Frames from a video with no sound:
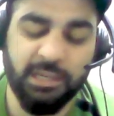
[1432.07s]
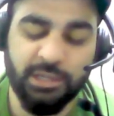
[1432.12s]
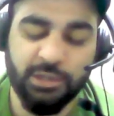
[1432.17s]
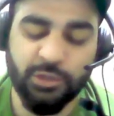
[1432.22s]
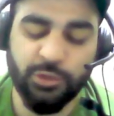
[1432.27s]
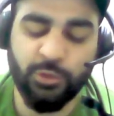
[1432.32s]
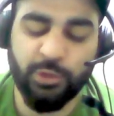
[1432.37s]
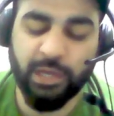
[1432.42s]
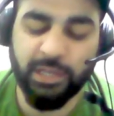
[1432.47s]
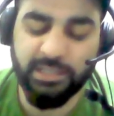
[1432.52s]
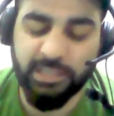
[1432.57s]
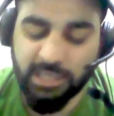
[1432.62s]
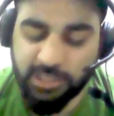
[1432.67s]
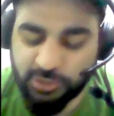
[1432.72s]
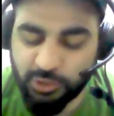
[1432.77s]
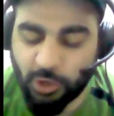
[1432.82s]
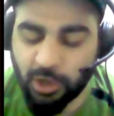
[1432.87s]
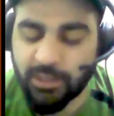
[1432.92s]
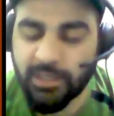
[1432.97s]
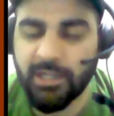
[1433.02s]
So you can just
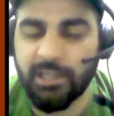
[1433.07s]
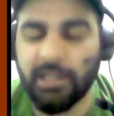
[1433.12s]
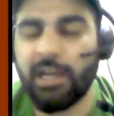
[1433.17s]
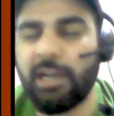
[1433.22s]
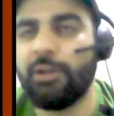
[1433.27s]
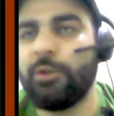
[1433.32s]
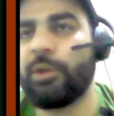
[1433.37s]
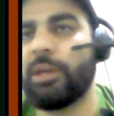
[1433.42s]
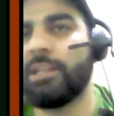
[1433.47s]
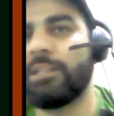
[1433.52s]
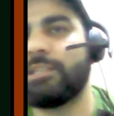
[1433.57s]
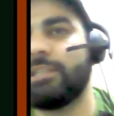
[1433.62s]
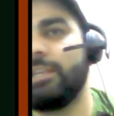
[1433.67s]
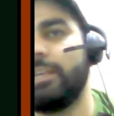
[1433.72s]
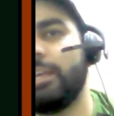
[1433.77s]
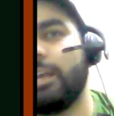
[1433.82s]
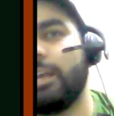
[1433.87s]
sort it, and you can see